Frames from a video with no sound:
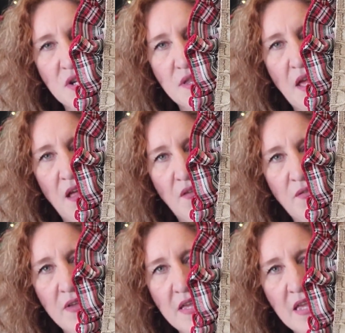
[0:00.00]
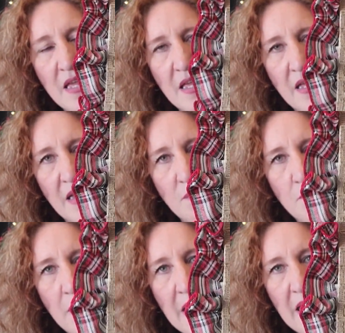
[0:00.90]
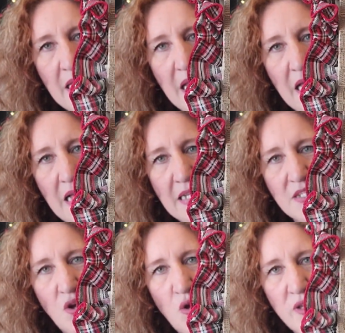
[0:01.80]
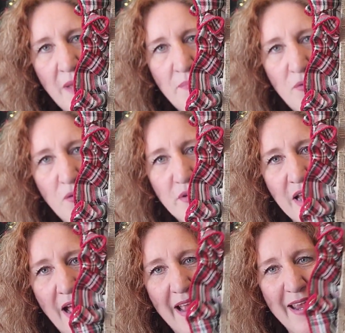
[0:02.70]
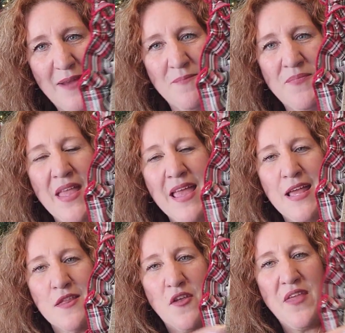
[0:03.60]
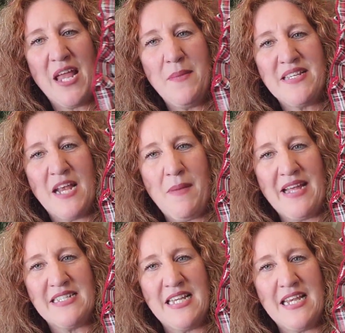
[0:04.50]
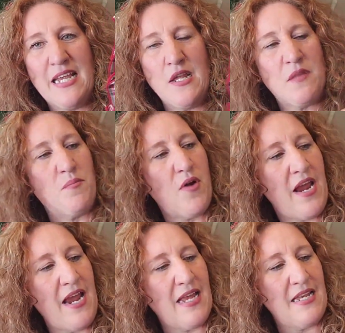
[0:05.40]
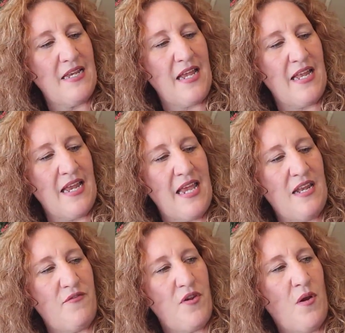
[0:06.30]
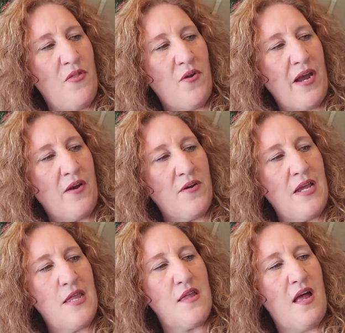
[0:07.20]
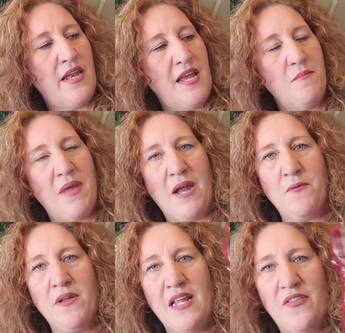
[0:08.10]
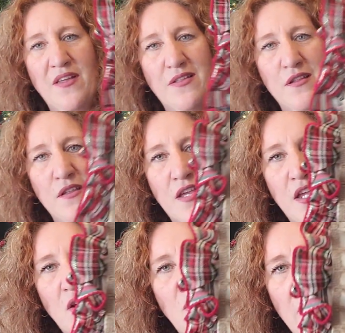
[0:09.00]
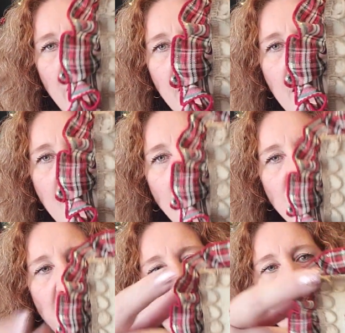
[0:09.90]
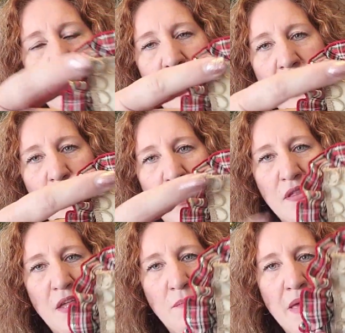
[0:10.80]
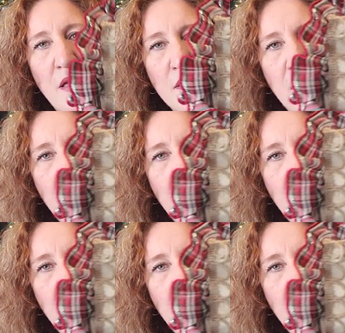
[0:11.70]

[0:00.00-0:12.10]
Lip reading: yourself, may not hold up through time. So I think I'm going to take my antiquing spray and hit a few other areas on it. But I really think this is a cute one. I put a little rusty bells